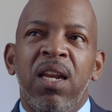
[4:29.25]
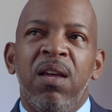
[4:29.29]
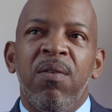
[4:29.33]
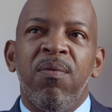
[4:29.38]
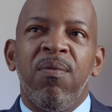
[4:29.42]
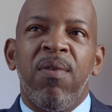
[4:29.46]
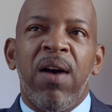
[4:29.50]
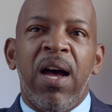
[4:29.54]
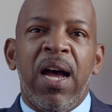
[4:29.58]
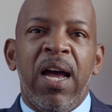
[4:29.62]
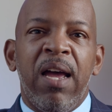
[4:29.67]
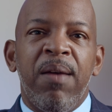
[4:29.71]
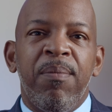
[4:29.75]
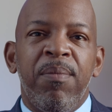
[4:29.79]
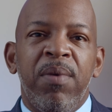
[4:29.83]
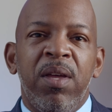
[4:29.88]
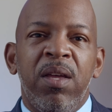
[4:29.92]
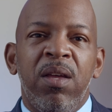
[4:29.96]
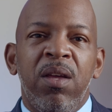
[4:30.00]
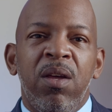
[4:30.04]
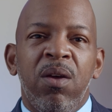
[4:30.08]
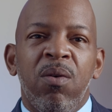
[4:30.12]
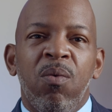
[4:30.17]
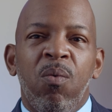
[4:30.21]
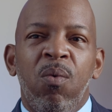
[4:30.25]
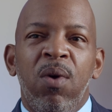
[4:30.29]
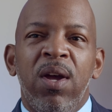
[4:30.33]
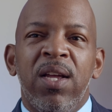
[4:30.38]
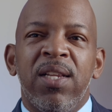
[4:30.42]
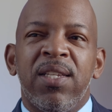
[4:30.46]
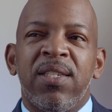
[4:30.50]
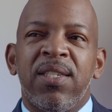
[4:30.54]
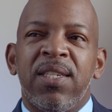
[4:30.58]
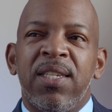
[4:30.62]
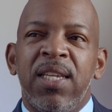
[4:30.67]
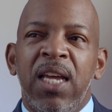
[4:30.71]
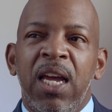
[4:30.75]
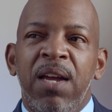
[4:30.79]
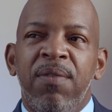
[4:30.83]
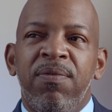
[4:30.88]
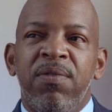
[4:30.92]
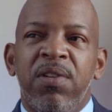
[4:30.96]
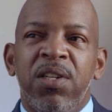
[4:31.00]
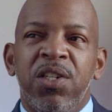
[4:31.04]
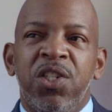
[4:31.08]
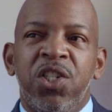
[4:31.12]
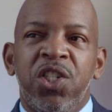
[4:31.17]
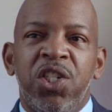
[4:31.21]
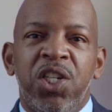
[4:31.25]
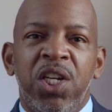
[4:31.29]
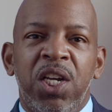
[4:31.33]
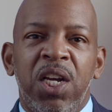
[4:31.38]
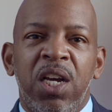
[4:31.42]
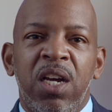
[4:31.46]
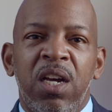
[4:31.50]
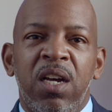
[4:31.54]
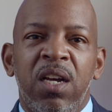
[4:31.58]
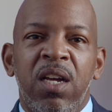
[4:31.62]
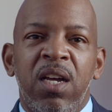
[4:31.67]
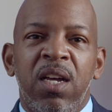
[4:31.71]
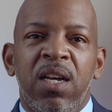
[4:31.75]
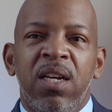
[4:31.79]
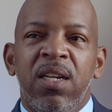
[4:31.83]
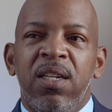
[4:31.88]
an environment where it's safe to share